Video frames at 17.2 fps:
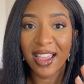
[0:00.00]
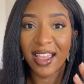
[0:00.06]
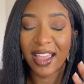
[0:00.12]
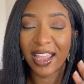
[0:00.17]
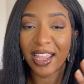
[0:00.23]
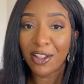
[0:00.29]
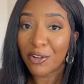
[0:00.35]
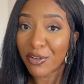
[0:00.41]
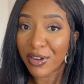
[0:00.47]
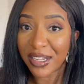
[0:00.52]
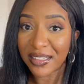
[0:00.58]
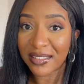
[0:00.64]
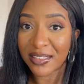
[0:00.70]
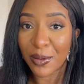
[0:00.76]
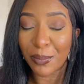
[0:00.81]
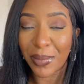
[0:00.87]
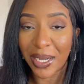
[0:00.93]

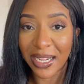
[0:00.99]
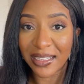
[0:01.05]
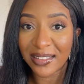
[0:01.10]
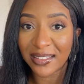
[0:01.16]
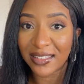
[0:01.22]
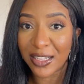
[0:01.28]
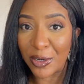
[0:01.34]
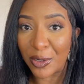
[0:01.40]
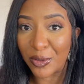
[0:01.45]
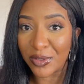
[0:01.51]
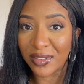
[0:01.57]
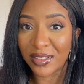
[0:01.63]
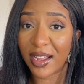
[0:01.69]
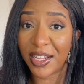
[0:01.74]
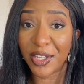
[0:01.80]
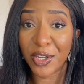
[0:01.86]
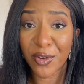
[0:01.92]
increase my
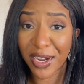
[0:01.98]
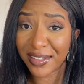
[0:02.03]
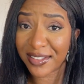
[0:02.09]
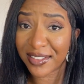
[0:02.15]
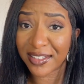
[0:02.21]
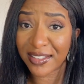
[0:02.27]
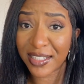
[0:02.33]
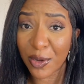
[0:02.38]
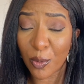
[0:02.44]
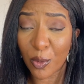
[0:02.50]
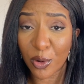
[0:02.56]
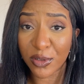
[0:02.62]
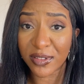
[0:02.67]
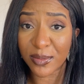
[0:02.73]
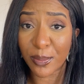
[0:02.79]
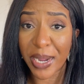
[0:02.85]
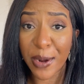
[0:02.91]
sales. And the craziest thing
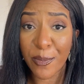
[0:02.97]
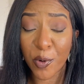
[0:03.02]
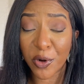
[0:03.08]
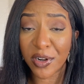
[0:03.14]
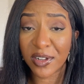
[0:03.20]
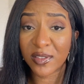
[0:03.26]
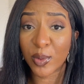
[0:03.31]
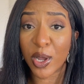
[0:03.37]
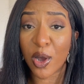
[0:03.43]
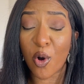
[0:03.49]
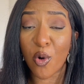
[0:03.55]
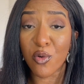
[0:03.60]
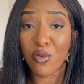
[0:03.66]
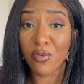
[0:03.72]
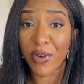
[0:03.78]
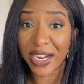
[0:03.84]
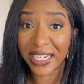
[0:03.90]
was my products were
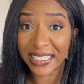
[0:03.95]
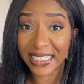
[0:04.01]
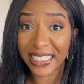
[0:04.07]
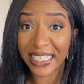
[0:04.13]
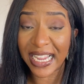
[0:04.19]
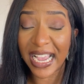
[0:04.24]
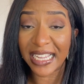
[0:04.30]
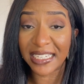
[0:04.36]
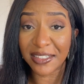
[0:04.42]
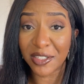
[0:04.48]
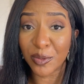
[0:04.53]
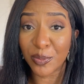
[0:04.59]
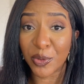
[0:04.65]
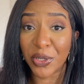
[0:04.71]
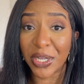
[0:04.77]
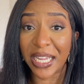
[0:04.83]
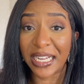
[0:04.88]
already
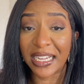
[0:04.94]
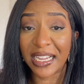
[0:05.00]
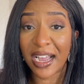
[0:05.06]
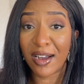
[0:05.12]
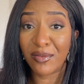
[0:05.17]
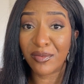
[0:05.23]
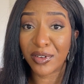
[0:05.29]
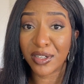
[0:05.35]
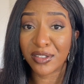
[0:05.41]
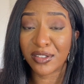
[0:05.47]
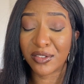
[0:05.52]
editable in Canva,